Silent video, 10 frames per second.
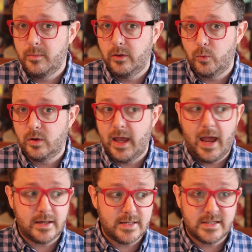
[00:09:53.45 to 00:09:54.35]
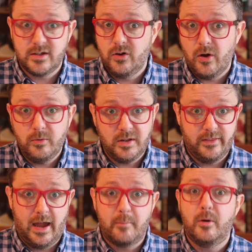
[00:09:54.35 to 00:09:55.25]
a month will get access to not only
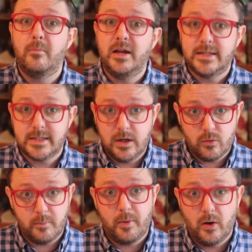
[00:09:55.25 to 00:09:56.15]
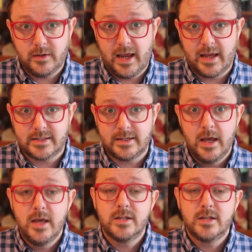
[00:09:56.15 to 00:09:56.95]
that, but my secret podcast.